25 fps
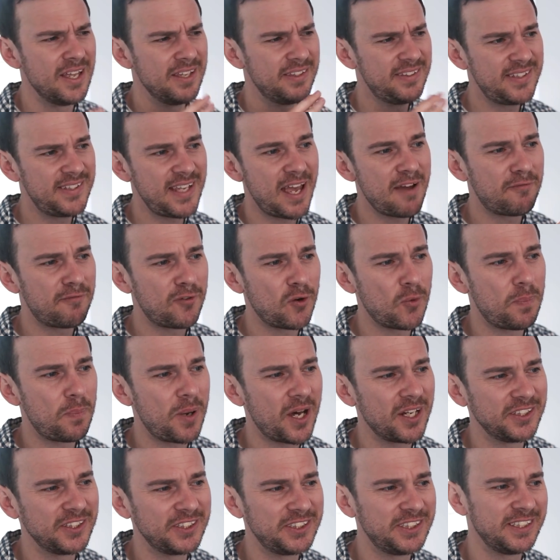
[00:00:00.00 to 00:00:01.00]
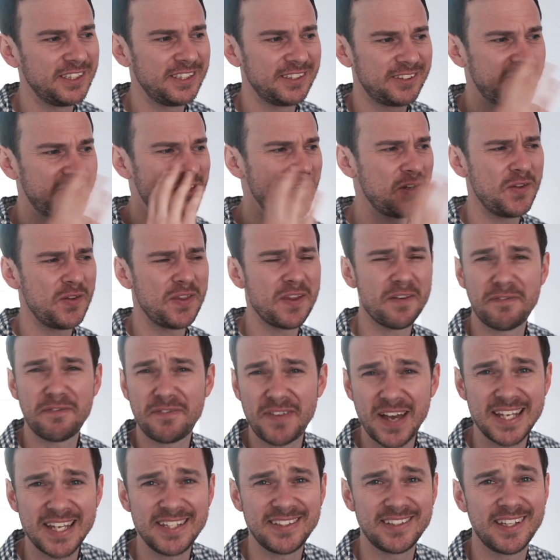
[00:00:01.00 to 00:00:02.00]
Several punches to the
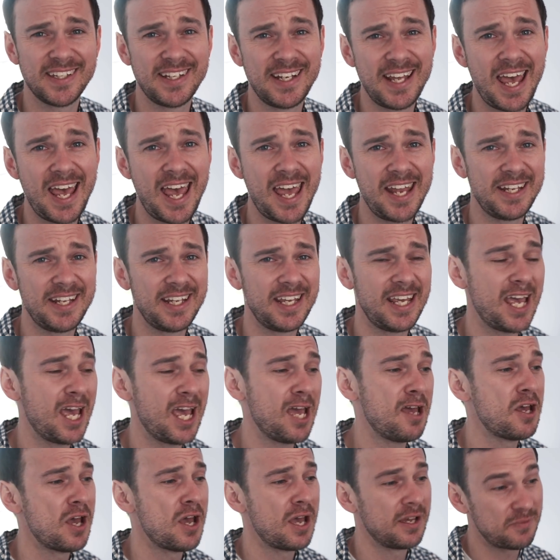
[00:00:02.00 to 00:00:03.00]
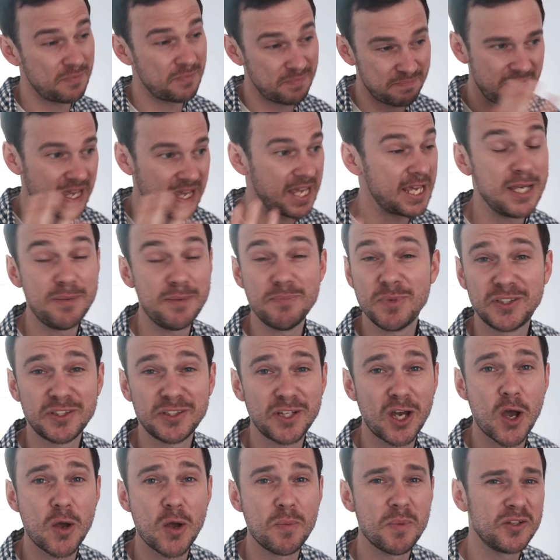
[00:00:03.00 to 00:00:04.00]
face and head here.
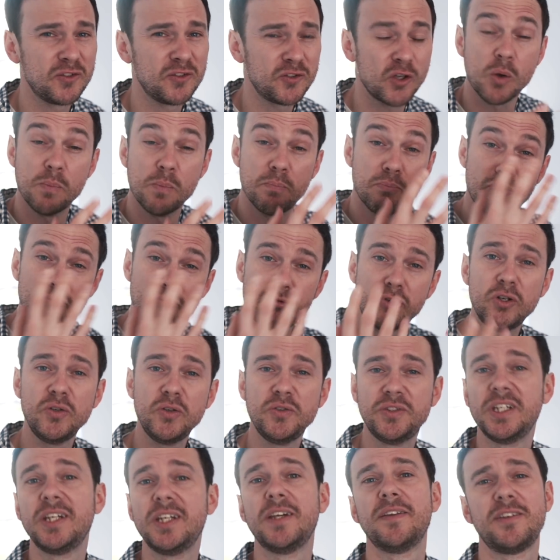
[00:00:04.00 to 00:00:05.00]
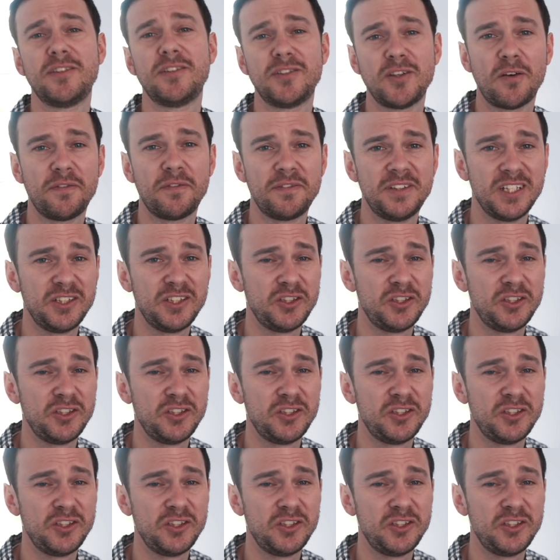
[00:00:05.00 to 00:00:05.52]
Hematoma, so bruising of the soft